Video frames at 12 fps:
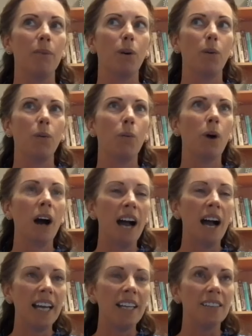
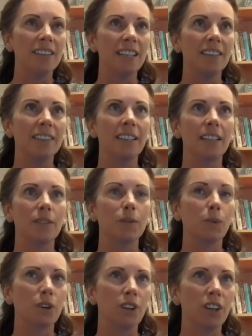Why do these things
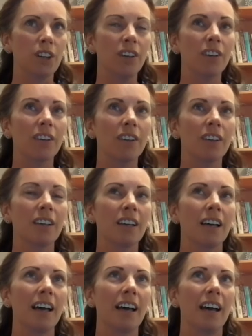work
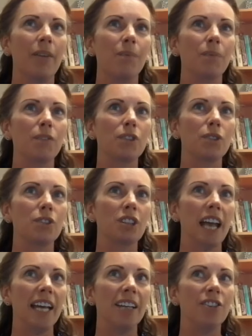to
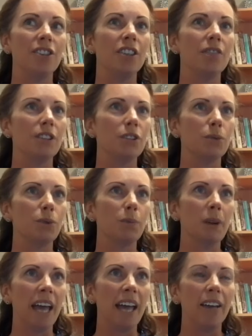change individual
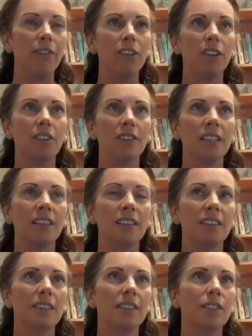behaviours in the
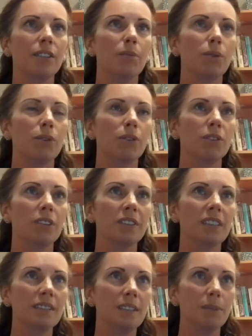system or the
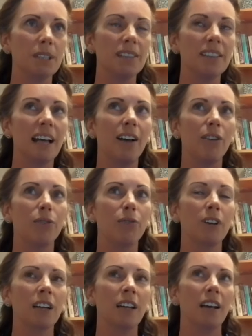system itself?
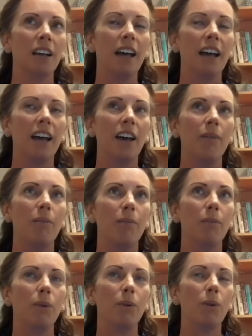
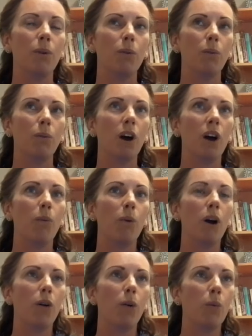And
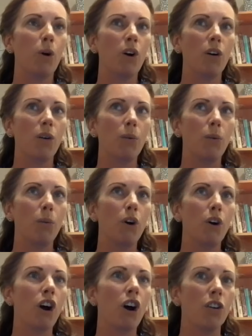at
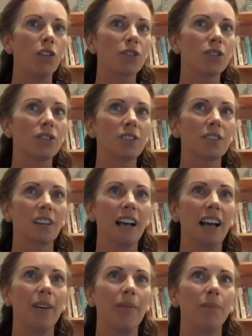what cost,
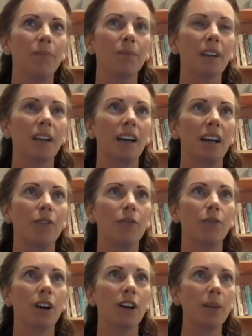and
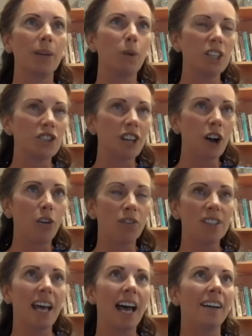in which
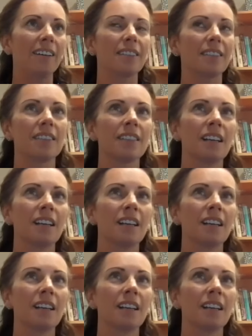context?